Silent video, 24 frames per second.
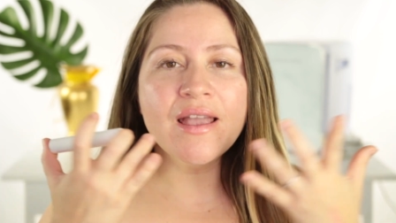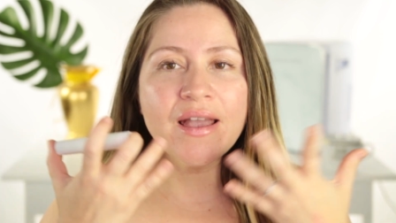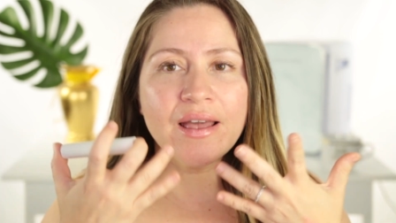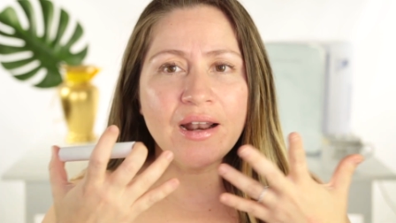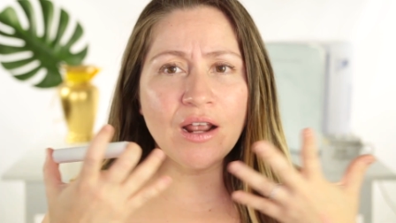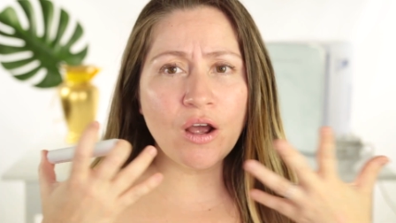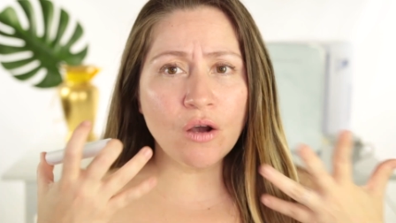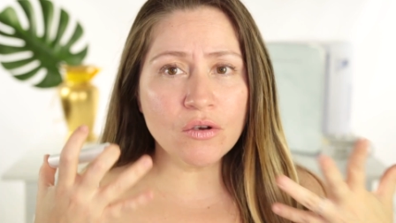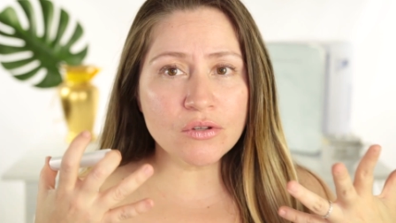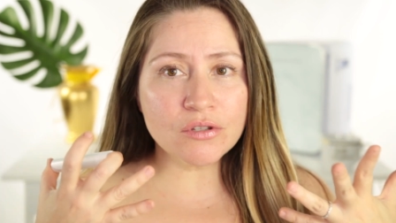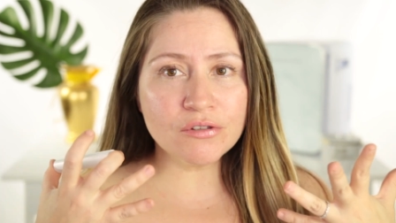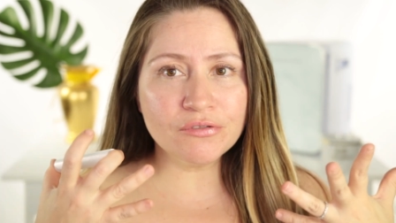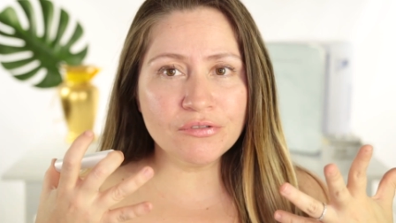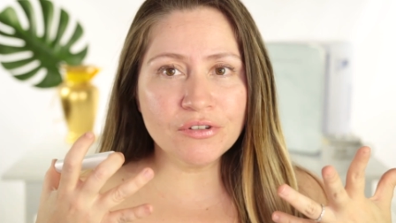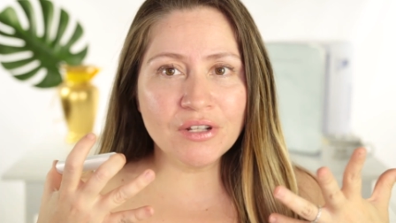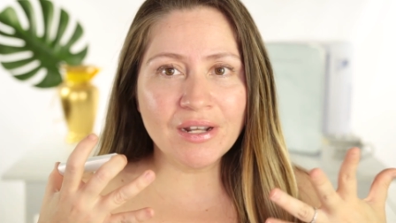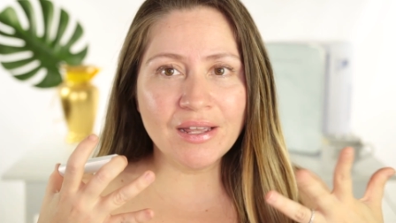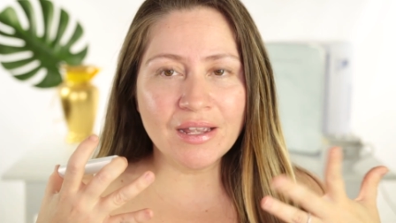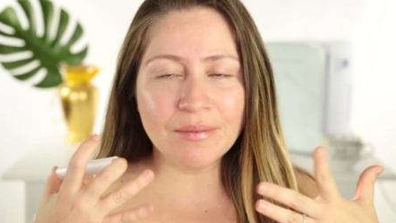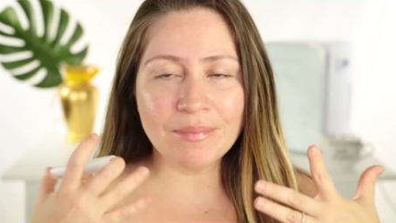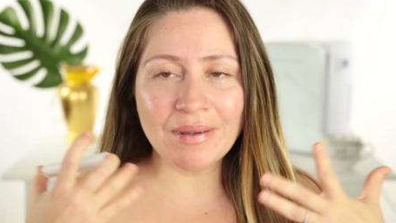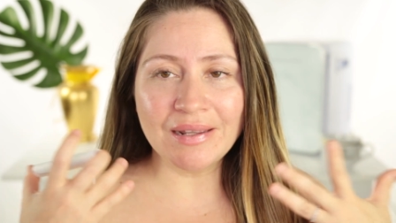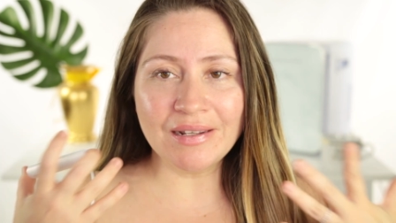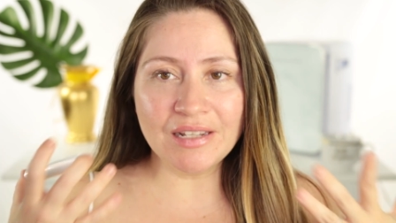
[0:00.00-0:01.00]
And I also feel
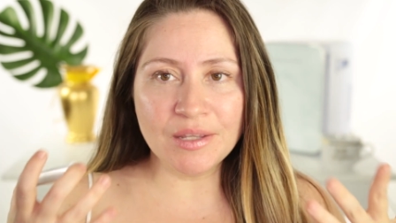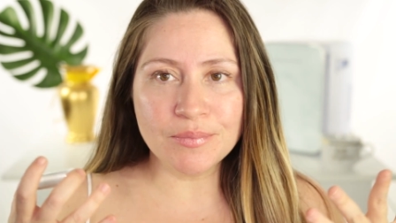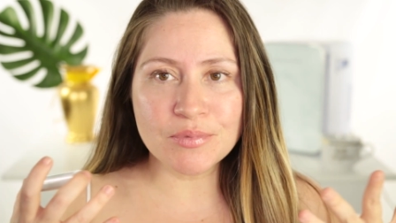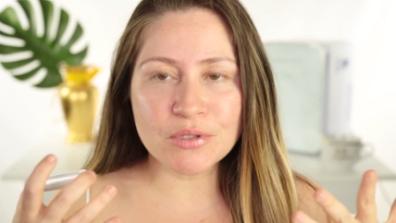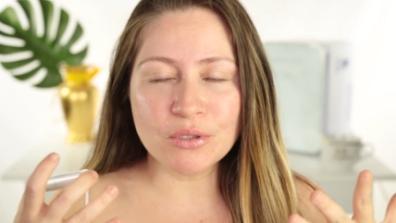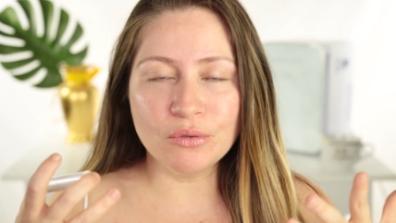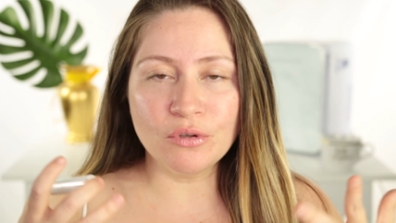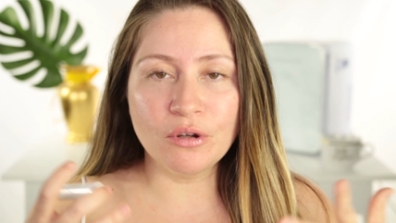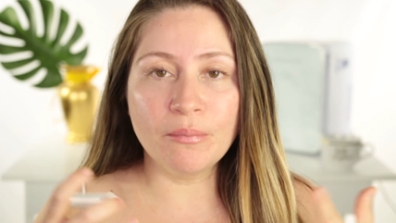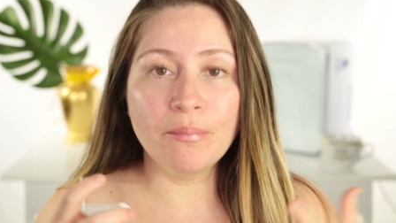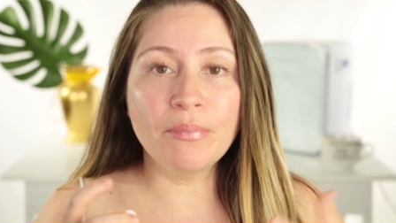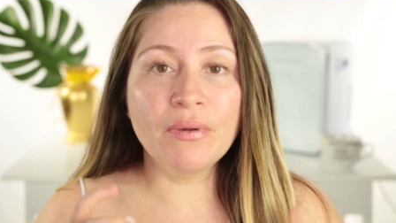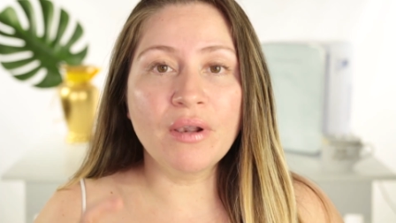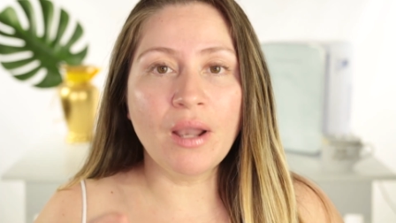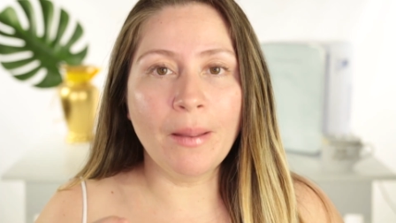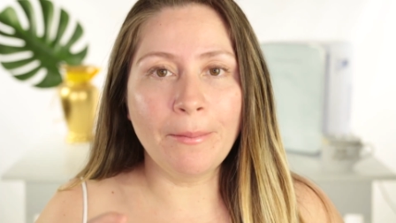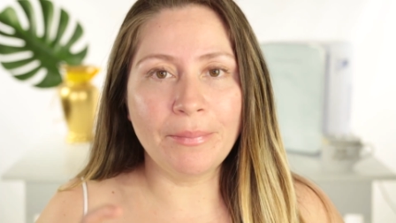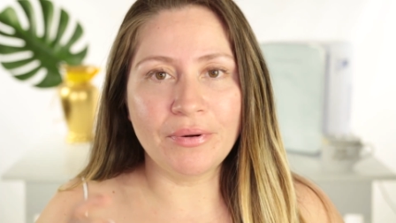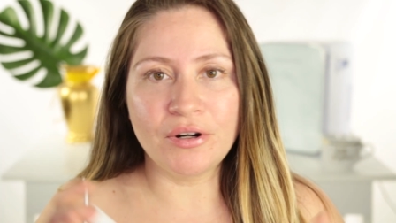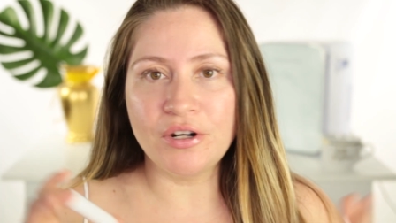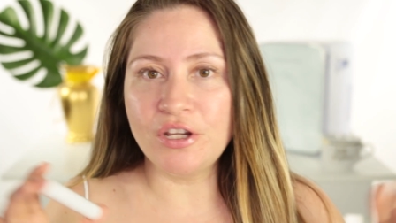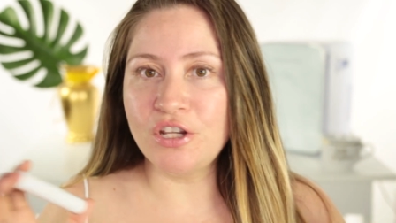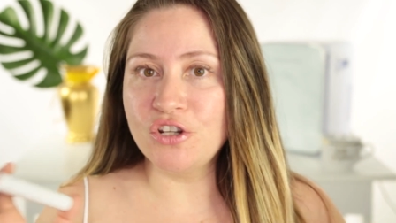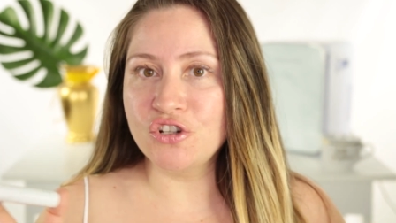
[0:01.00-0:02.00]
like my lips look
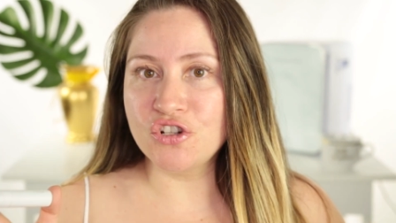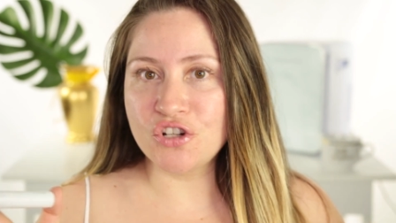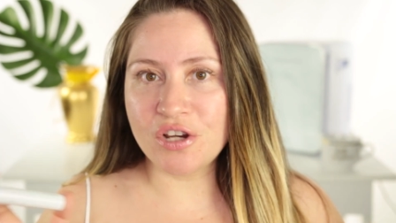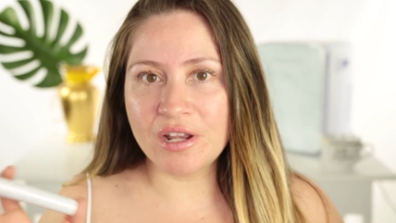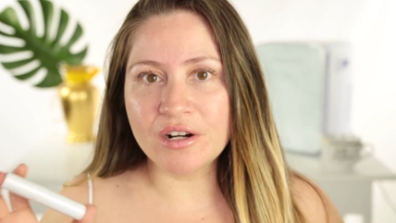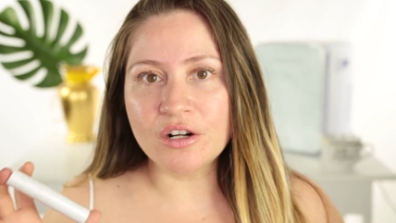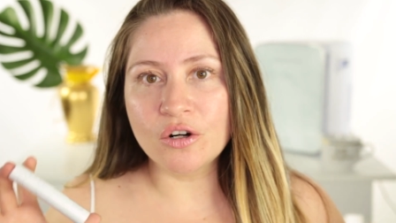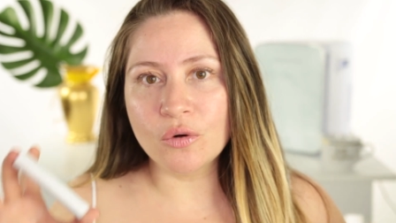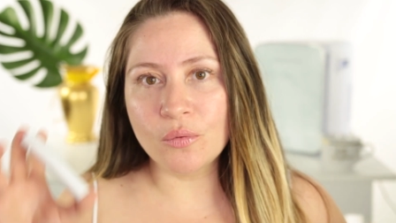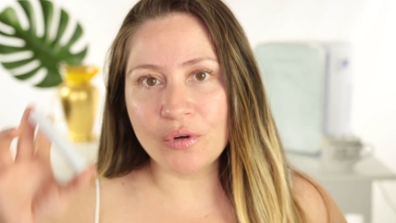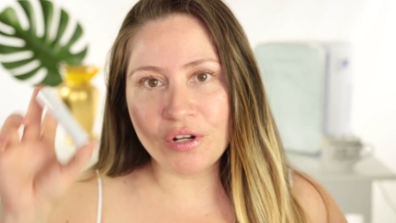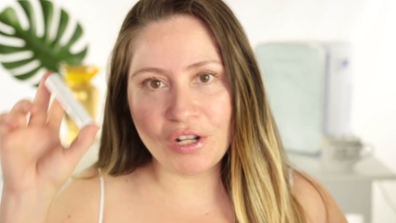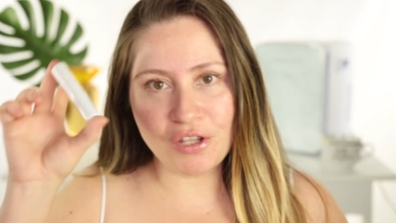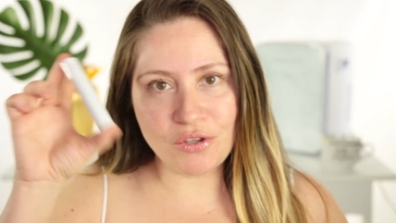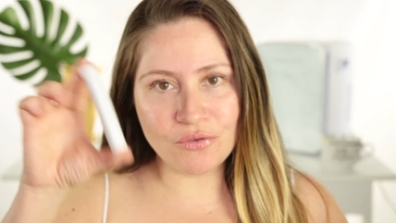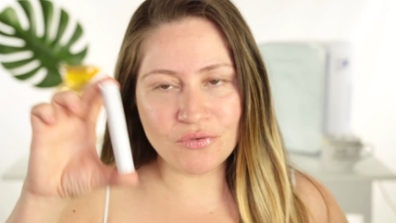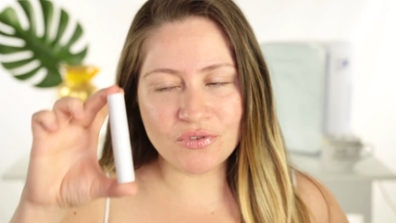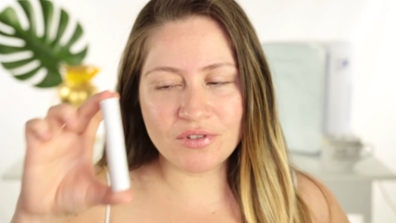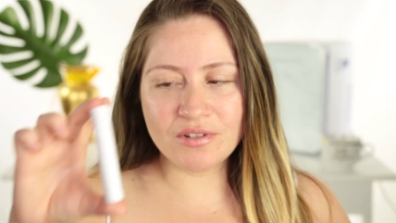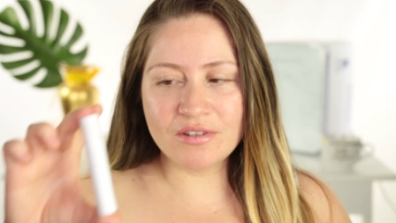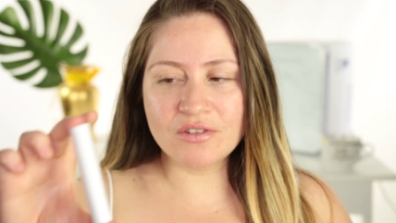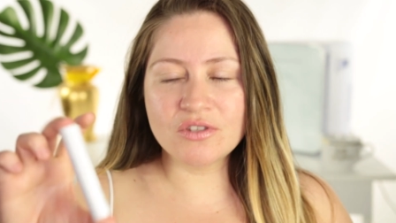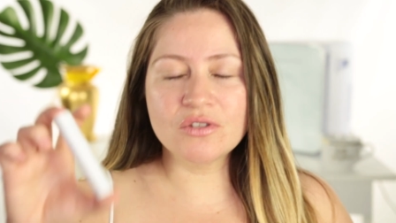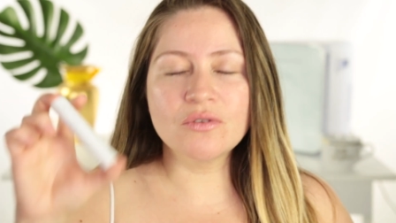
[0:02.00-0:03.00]
plumper in general when I
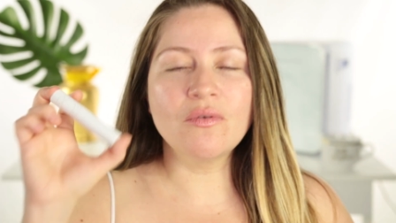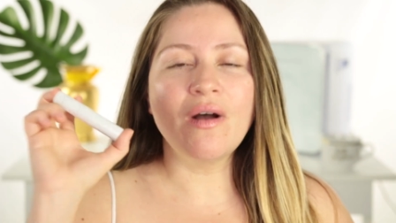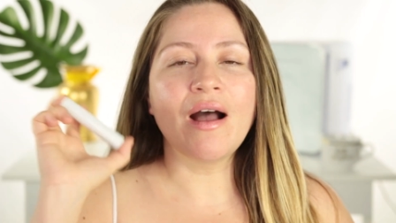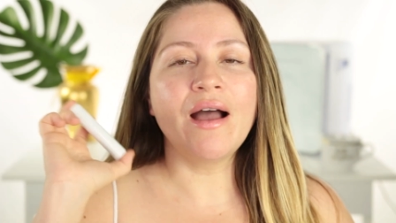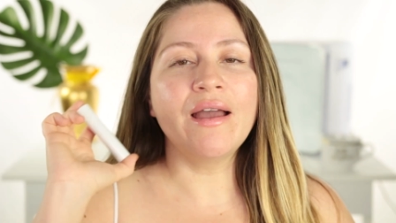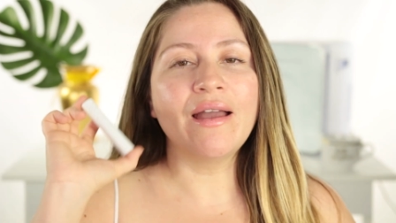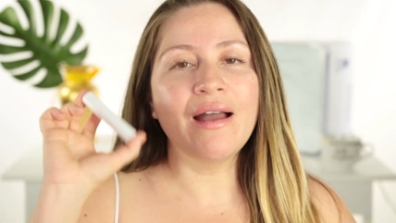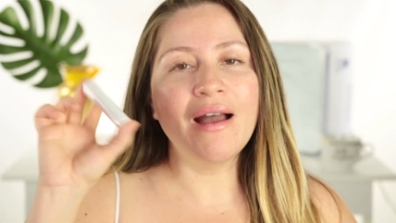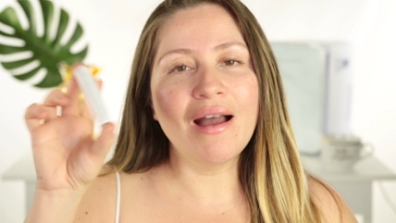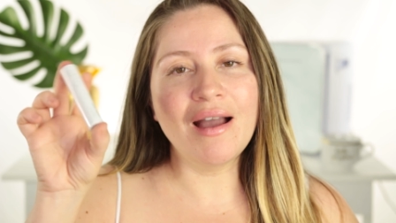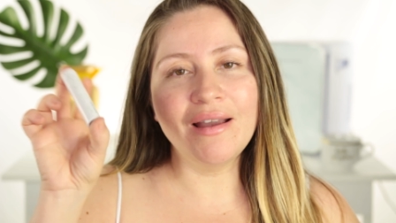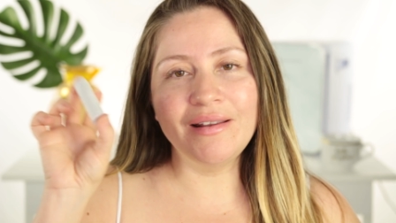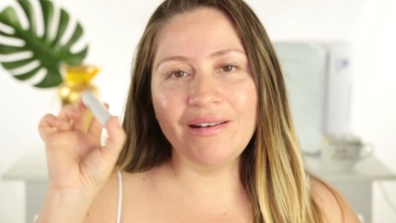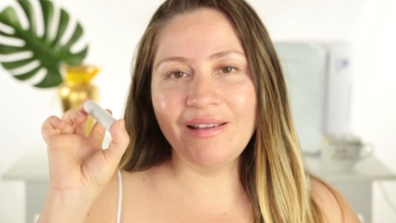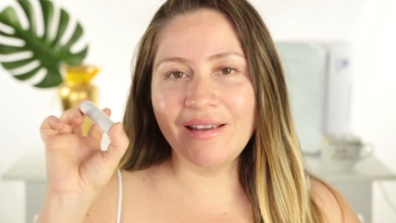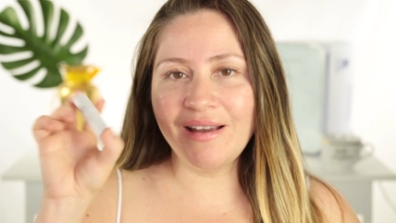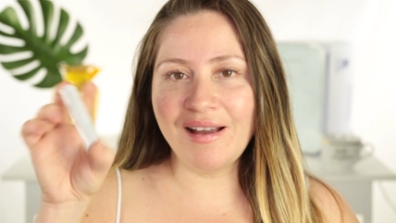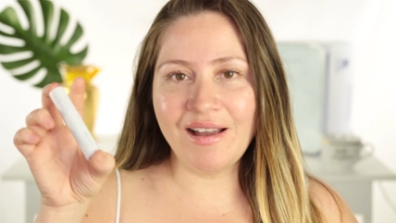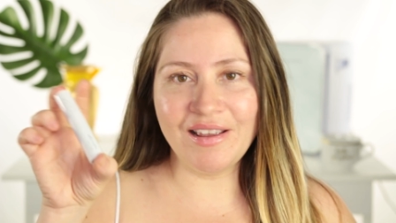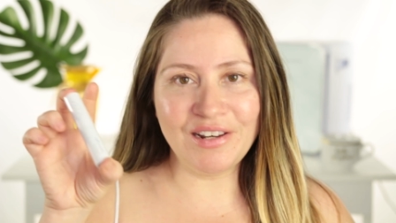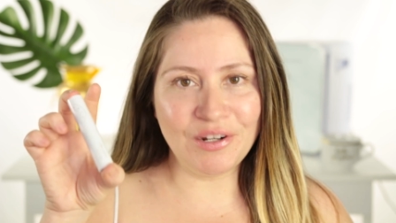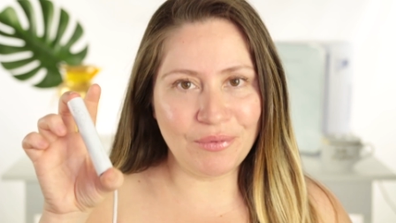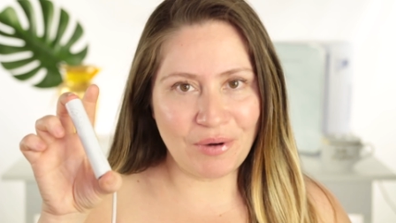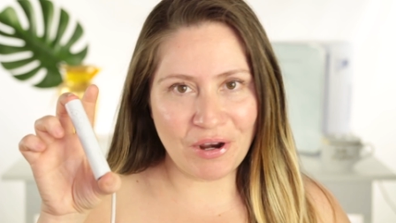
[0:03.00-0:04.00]
use this. So I highly,
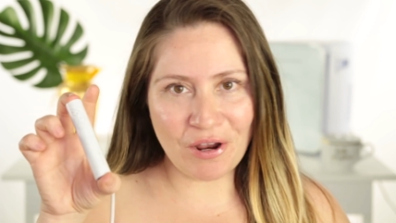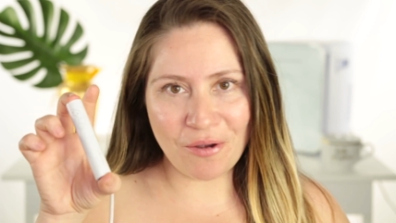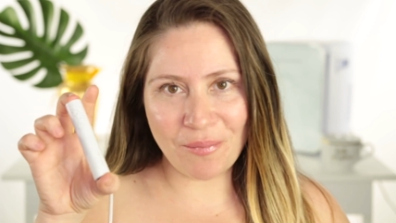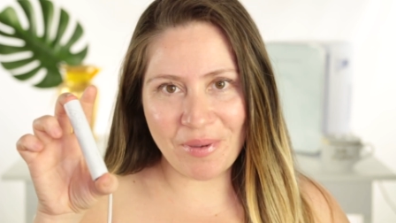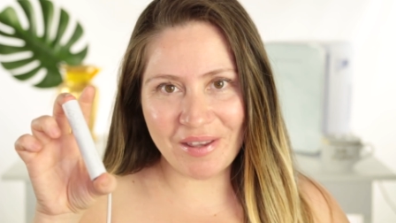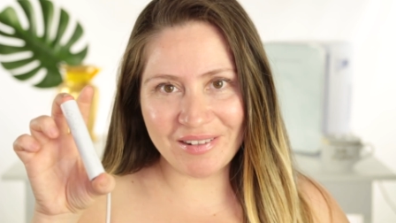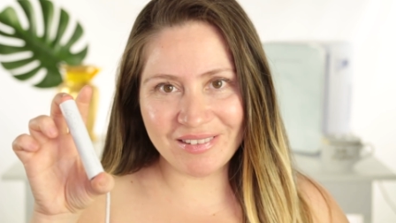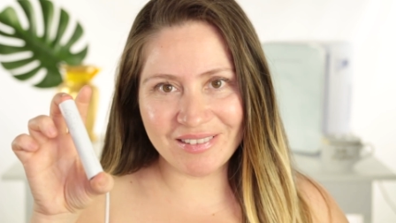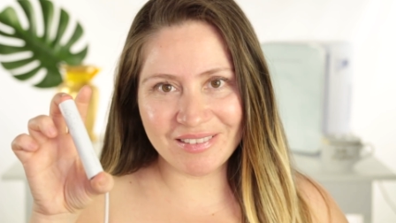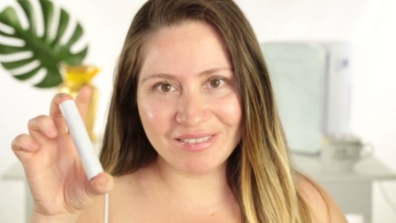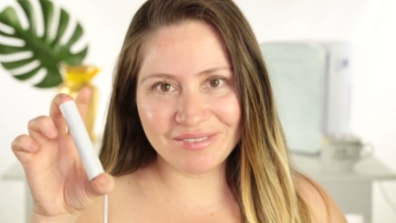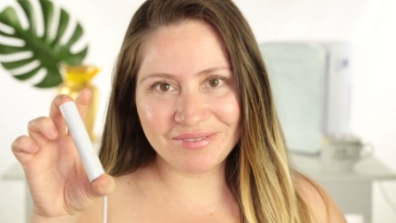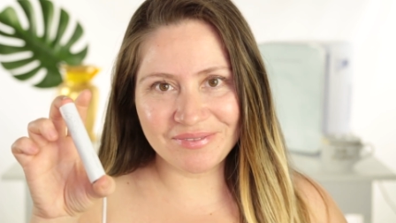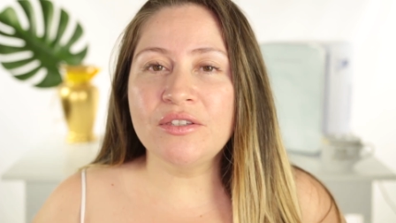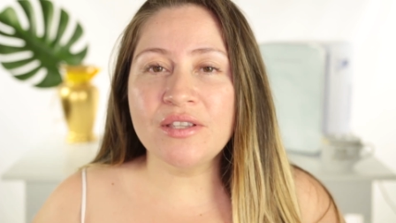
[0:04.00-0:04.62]
highly recommend.